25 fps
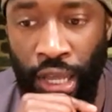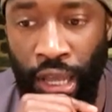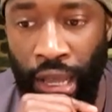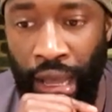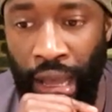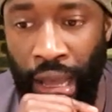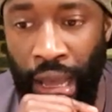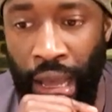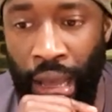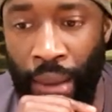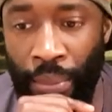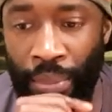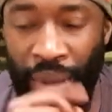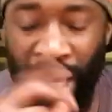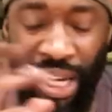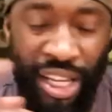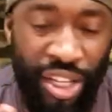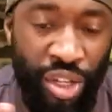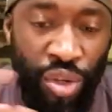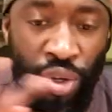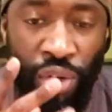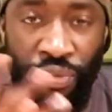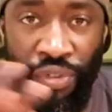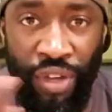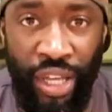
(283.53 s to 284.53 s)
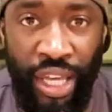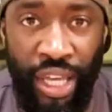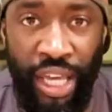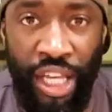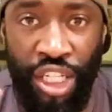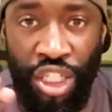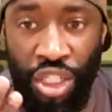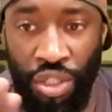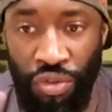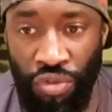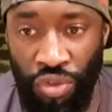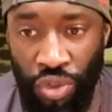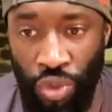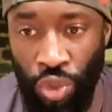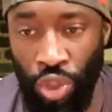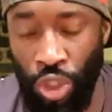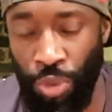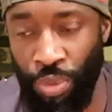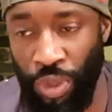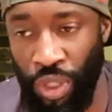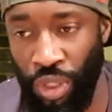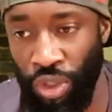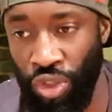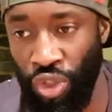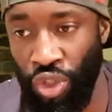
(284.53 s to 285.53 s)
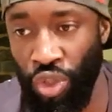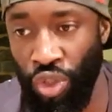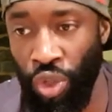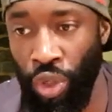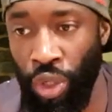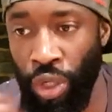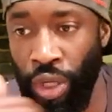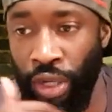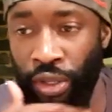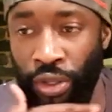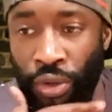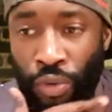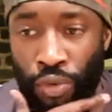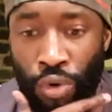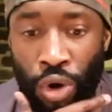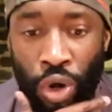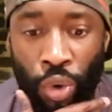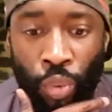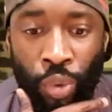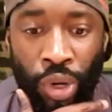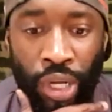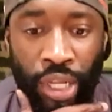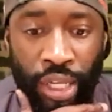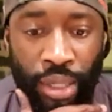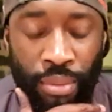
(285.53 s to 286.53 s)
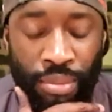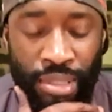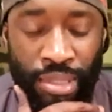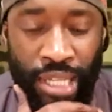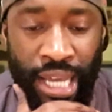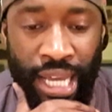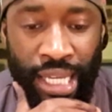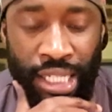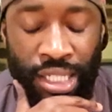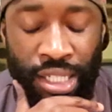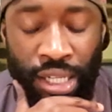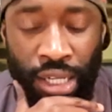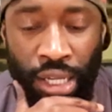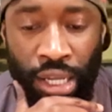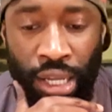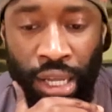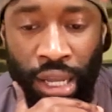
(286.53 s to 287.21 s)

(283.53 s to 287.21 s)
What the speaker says: in a unification of sorts, because Julian The Rock Williams had